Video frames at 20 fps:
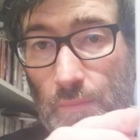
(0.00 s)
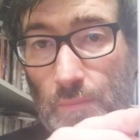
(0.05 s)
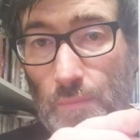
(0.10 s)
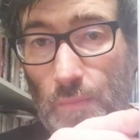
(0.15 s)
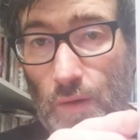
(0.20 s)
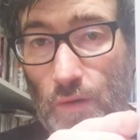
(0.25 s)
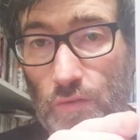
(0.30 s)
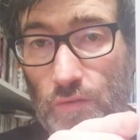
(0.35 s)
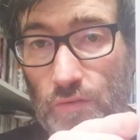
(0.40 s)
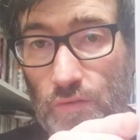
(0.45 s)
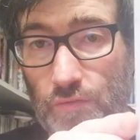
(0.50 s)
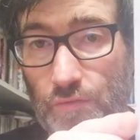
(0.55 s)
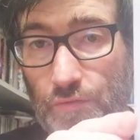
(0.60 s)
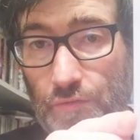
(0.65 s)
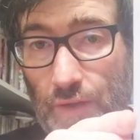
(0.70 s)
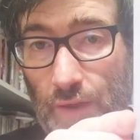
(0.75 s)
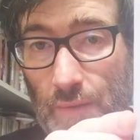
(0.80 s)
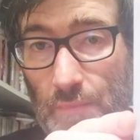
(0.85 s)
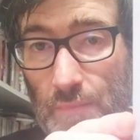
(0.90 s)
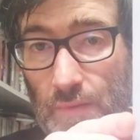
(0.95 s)
the most
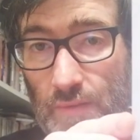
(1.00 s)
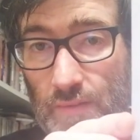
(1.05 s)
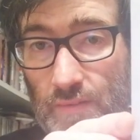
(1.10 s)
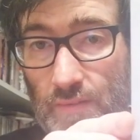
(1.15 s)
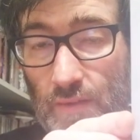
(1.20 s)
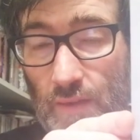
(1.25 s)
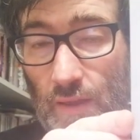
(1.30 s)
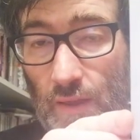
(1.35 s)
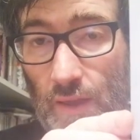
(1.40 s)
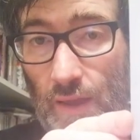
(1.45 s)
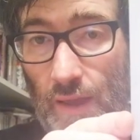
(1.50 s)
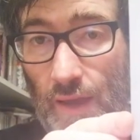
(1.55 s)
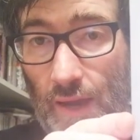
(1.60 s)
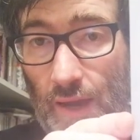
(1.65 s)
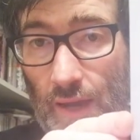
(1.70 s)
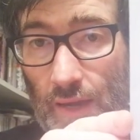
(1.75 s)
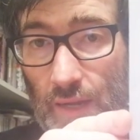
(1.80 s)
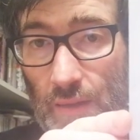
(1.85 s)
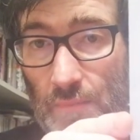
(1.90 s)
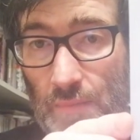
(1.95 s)
famous
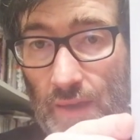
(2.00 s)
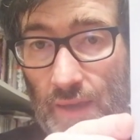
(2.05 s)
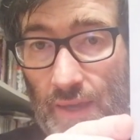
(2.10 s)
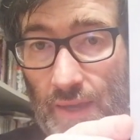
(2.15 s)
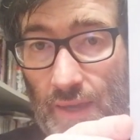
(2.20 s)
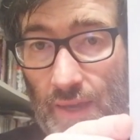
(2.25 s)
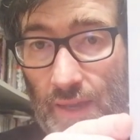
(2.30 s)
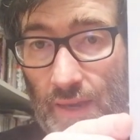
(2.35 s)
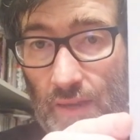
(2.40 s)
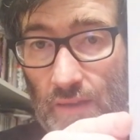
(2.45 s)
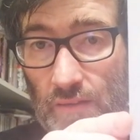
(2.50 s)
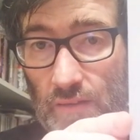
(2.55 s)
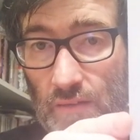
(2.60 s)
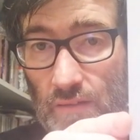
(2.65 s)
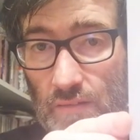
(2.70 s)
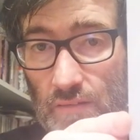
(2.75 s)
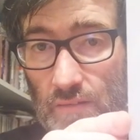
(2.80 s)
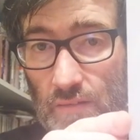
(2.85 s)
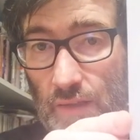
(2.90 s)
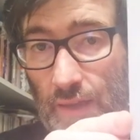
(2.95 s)
anime
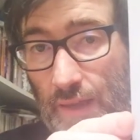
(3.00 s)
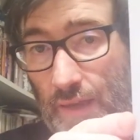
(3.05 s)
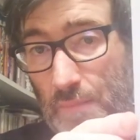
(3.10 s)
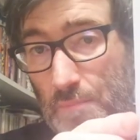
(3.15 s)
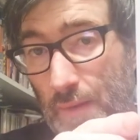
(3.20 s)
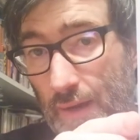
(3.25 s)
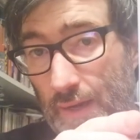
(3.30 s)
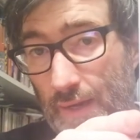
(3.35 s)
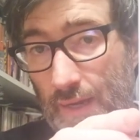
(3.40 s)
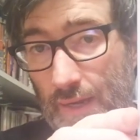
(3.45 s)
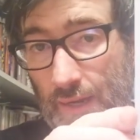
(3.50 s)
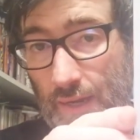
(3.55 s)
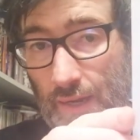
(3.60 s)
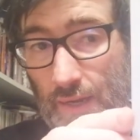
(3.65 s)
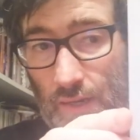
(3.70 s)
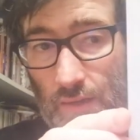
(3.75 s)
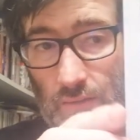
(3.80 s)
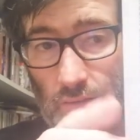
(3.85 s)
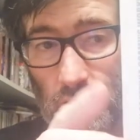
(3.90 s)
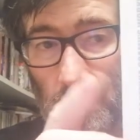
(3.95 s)
characters and manga
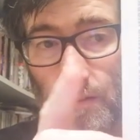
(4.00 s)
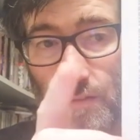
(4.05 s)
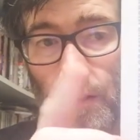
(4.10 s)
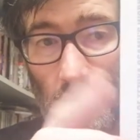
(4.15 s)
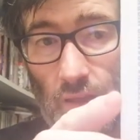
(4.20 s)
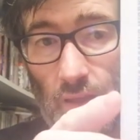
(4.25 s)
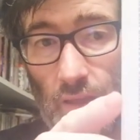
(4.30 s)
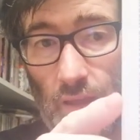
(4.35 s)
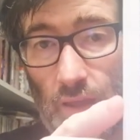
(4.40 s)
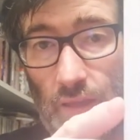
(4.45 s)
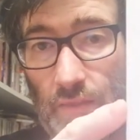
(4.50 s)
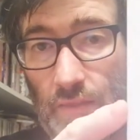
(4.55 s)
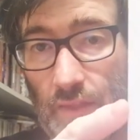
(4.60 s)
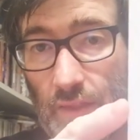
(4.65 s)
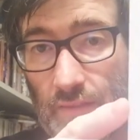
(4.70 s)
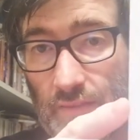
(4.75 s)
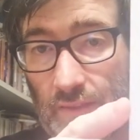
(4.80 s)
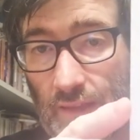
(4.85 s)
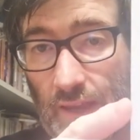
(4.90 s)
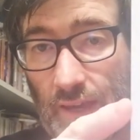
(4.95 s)
characters
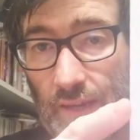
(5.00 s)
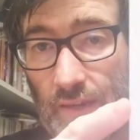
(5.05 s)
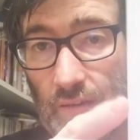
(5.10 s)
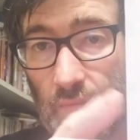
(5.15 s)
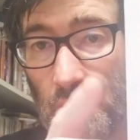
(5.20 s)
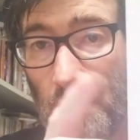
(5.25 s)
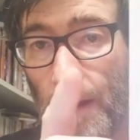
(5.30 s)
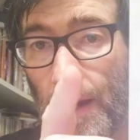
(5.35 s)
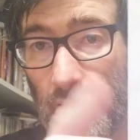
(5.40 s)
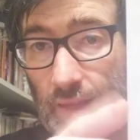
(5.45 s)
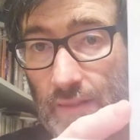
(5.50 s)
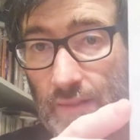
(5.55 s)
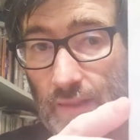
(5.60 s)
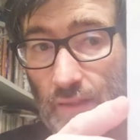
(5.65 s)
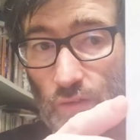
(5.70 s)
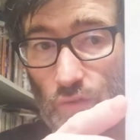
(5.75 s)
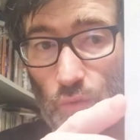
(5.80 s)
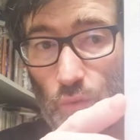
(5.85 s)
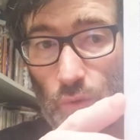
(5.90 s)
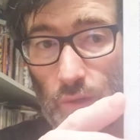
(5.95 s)
designed by
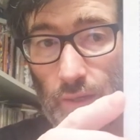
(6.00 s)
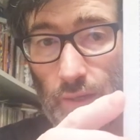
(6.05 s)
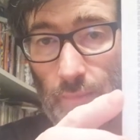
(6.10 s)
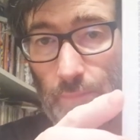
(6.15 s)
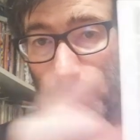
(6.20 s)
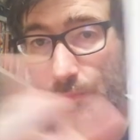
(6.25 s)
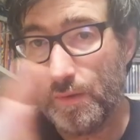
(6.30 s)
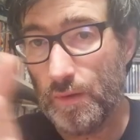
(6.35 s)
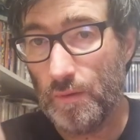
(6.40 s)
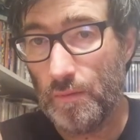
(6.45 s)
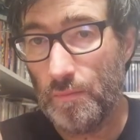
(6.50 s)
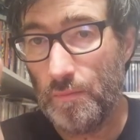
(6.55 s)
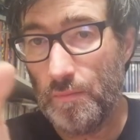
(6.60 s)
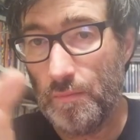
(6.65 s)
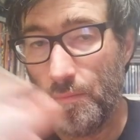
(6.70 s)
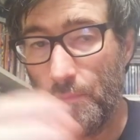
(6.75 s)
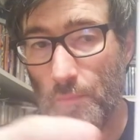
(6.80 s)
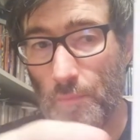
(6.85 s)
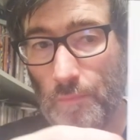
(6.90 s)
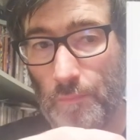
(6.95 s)
Tezuka,
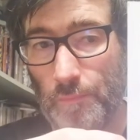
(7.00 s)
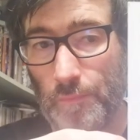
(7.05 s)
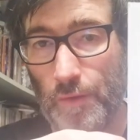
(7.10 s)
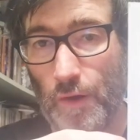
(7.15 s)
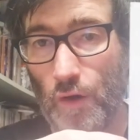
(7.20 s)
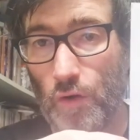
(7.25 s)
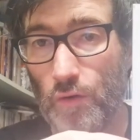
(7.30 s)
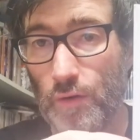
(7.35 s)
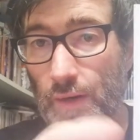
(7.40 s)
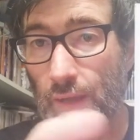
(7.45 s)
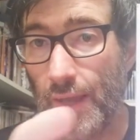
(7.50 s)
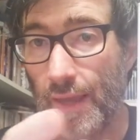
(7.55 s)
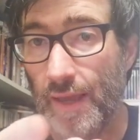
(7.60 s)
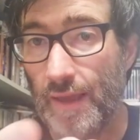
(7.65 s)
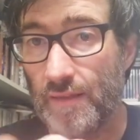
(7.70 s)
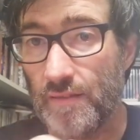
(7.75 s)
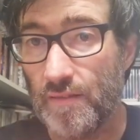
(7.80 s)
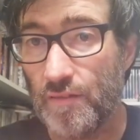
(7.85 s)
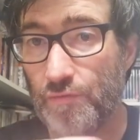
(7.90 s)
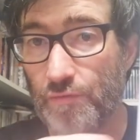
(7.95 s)
known
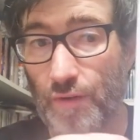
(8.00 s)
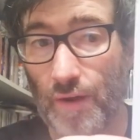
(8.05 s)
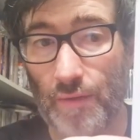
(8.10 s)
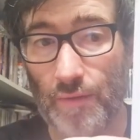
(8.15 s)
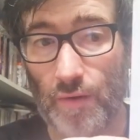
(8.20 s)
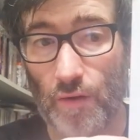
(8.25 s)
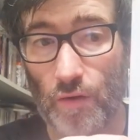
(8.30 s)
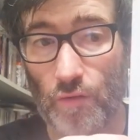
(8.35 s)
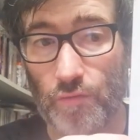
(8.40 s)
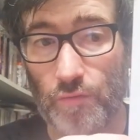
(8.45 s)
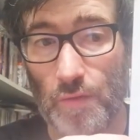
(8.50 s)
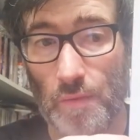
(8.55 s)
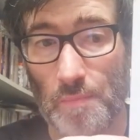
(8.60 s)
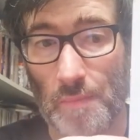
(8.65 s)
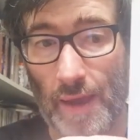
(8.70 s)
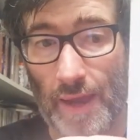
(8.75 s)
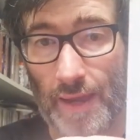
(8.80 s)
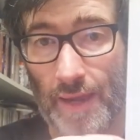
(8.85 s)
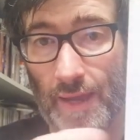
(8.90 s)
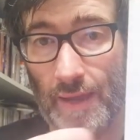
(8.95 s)
as the father of the
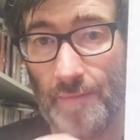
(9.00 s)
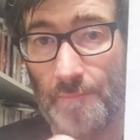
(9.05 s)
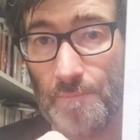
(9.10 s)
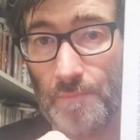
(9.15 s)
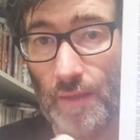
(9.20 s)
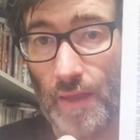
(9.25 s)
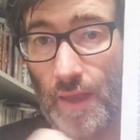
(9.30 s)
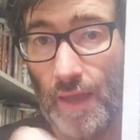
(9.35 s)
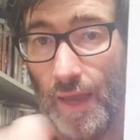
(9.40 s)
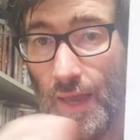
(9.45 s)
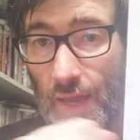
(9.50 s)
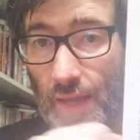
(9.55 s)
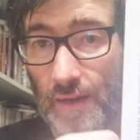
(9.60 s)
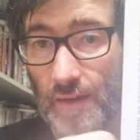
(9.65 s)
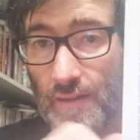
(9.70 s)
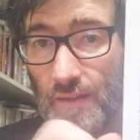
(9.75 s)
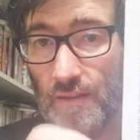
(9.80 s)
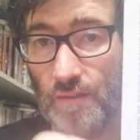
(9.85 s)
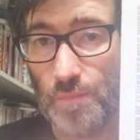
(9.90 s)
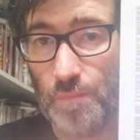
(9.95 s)
manga.
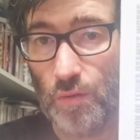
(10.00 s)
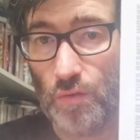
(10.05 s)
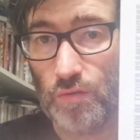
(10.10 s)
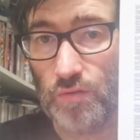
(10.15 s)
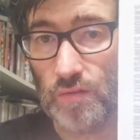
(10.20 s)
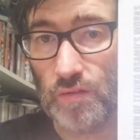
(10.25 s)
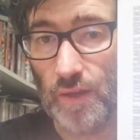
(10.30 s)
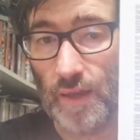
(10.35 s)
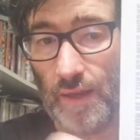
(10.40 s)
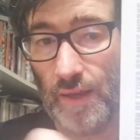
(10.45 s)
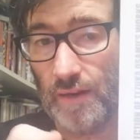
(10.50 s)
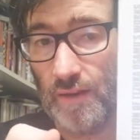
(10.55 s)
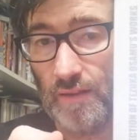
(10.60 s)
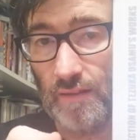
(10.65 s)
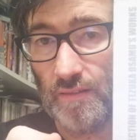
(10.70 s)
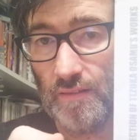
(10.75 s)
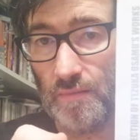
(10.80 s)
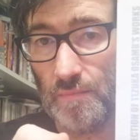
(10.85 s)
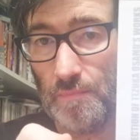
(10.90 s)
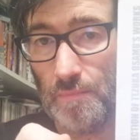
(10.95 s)
And
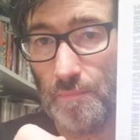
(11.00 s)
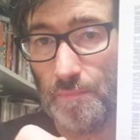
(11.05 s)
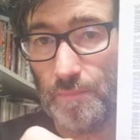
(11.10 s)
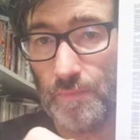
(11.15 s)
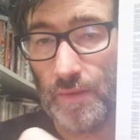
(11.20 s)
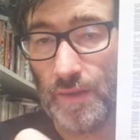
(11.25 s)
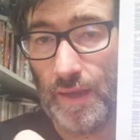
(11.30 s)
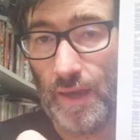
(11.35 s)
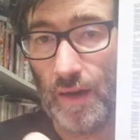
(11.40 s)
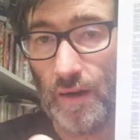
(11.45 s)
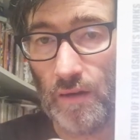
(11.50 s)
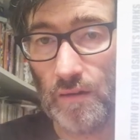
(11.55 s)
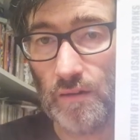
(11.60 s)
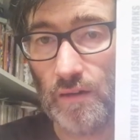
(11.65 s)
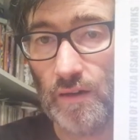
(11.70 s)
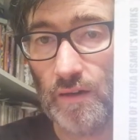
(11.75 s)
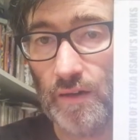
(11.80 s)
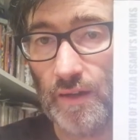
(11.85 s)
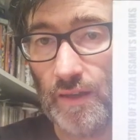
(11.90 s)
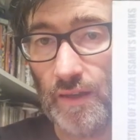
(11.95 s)
this
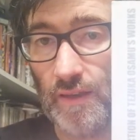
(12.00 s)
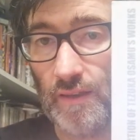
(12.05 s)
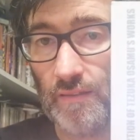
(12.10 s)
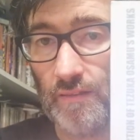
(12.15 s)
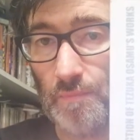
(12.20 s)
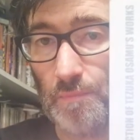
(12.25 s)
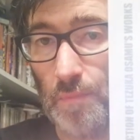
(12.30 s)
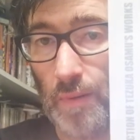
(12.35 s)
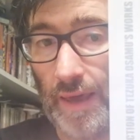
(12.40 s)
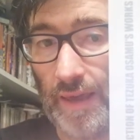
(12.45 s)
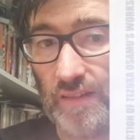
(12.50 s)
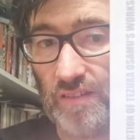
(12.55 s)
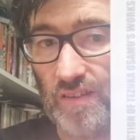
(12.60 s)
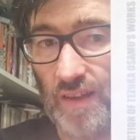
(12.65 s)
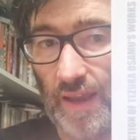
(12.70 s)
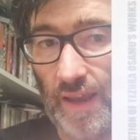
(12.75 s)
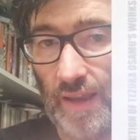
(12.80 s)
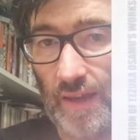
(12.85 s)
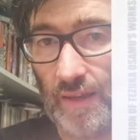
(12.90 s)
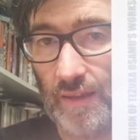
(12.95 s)
character is
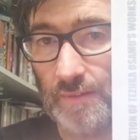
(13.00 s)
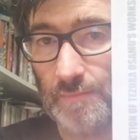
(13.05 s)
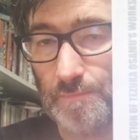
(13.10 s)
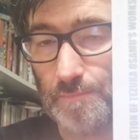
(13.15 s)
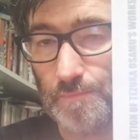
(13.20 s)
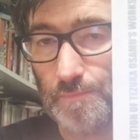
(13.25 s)
Blackjack,